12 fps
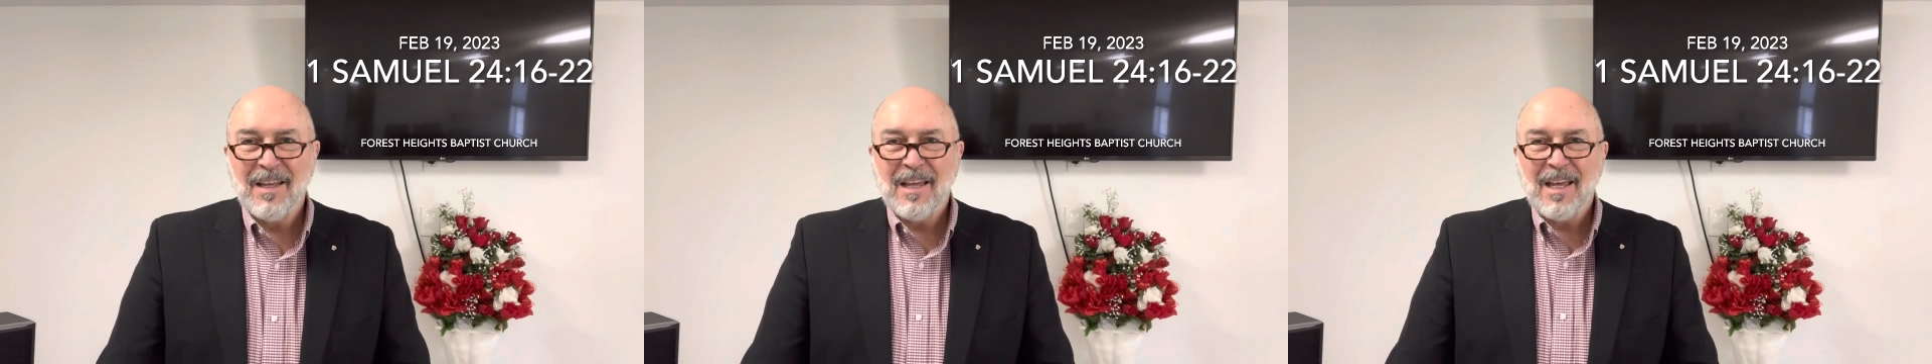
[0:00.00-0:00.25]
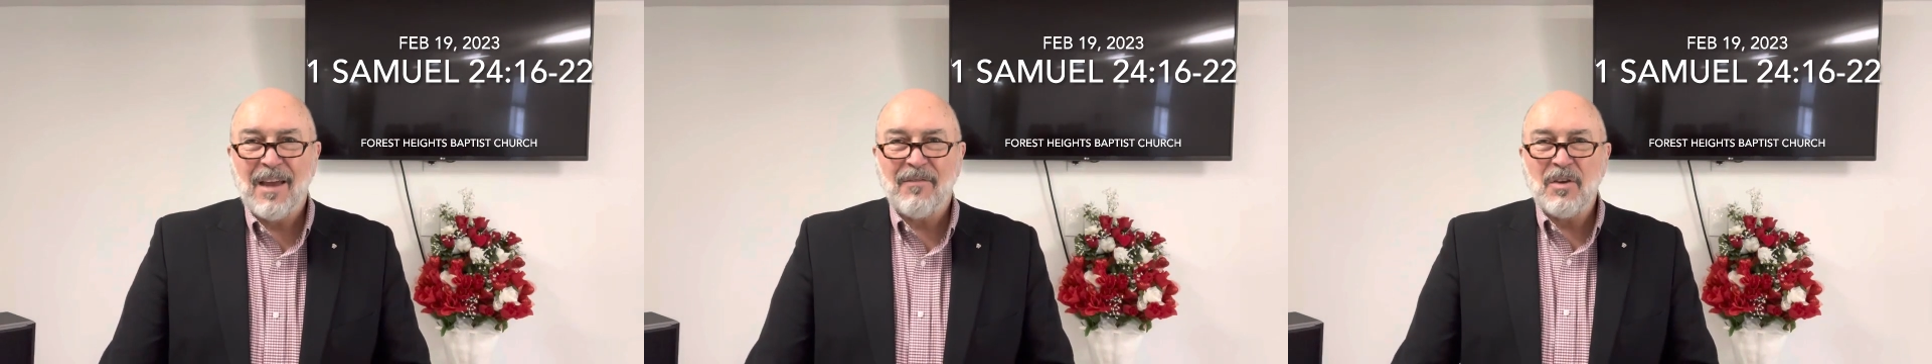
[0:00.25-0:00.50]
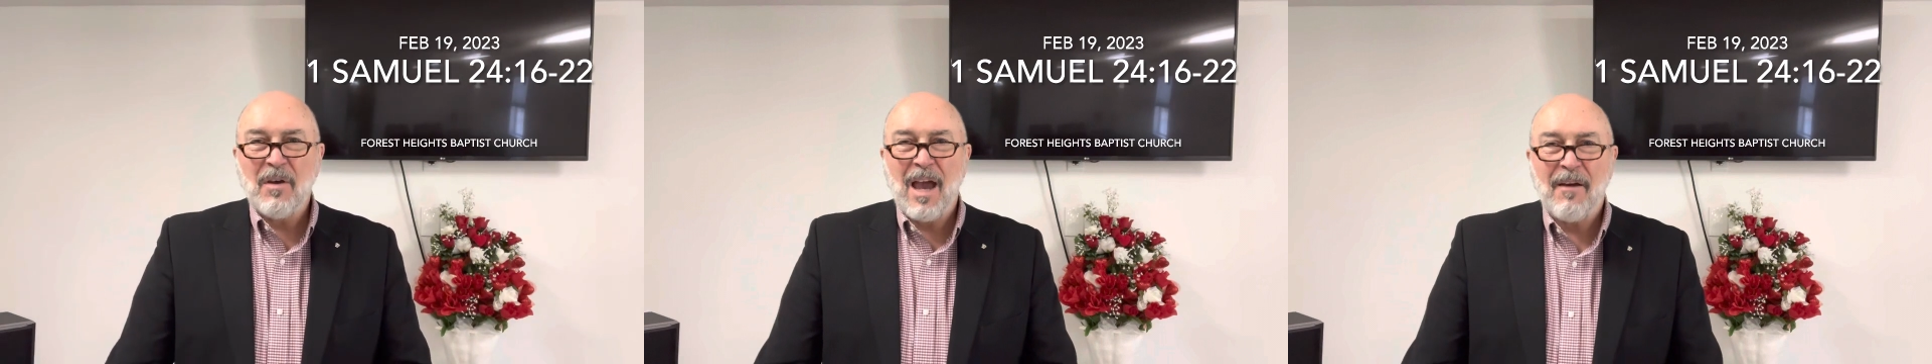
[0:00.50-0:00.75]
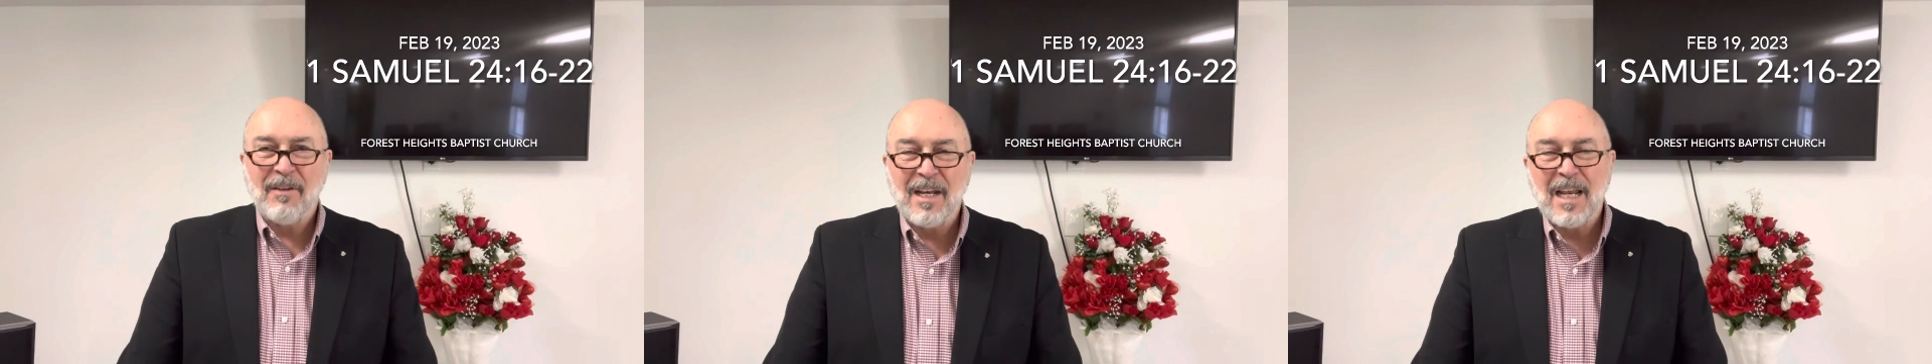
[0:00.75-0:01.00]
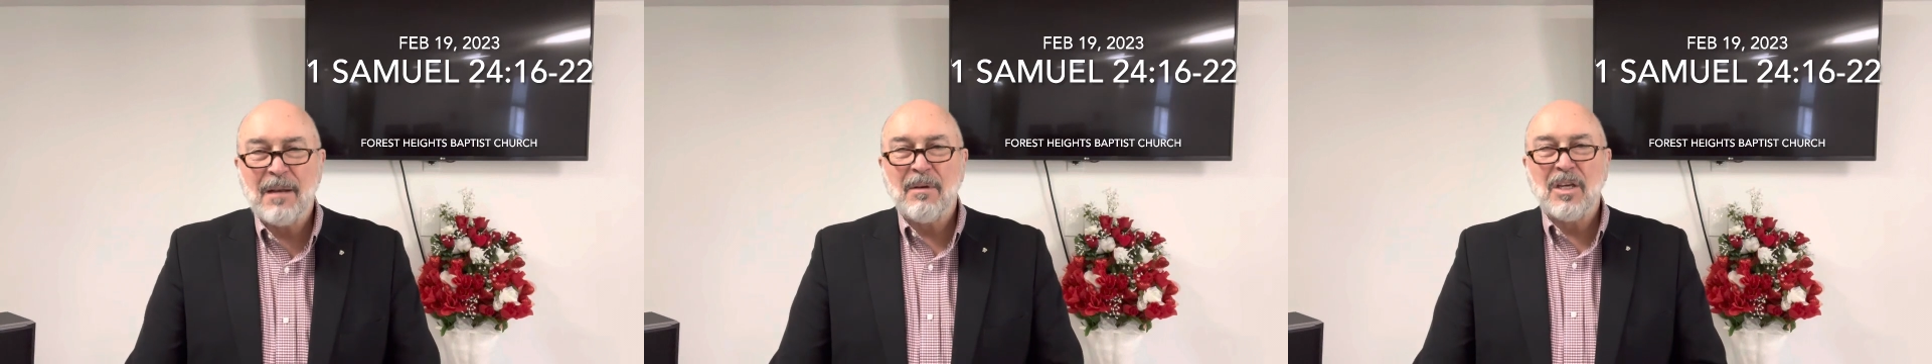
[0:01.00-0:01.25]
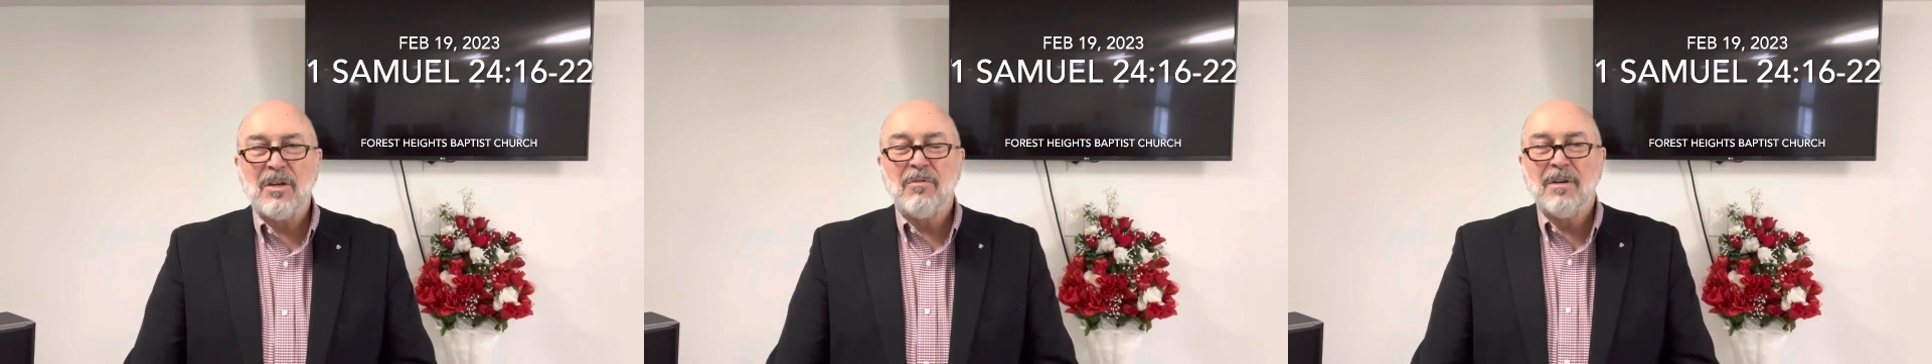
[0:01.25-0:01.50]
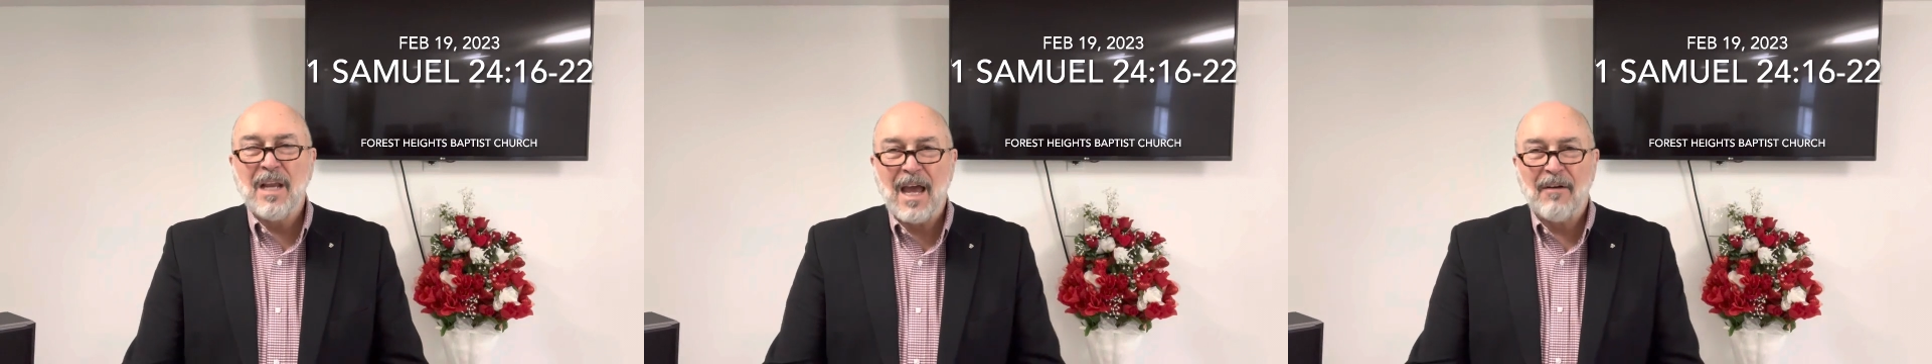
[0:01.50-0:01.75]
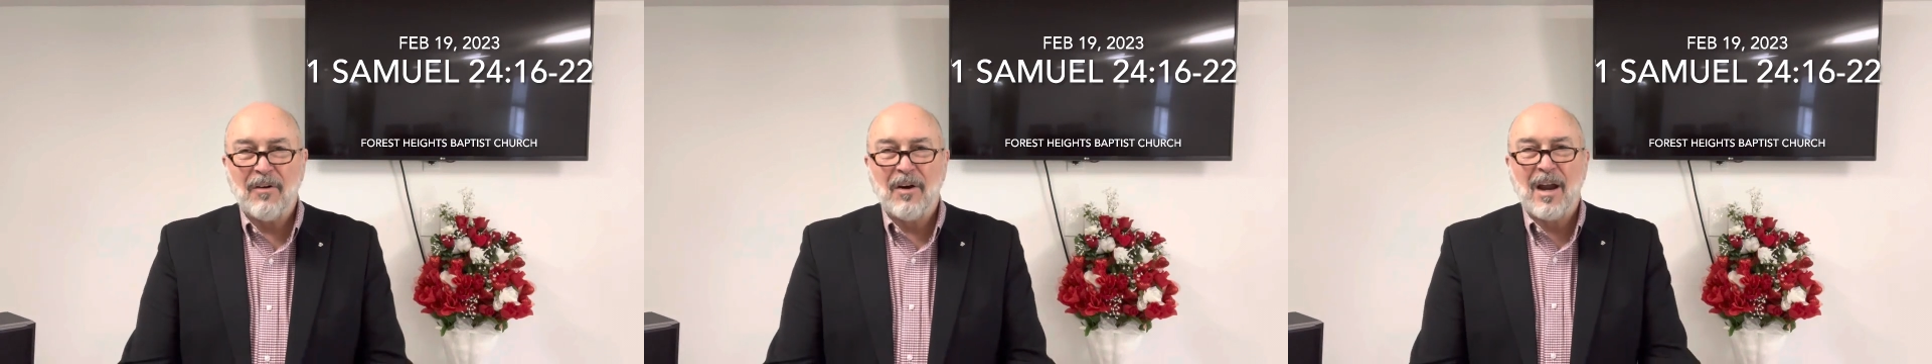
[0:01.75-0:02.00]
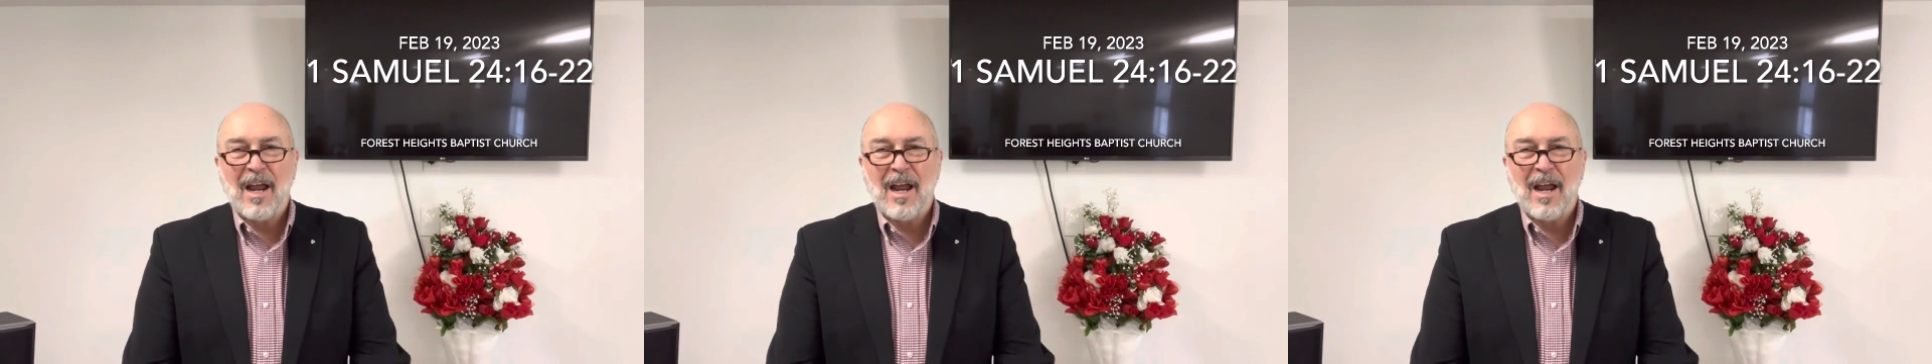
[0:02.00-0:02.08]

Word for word: If you have an enemy, you never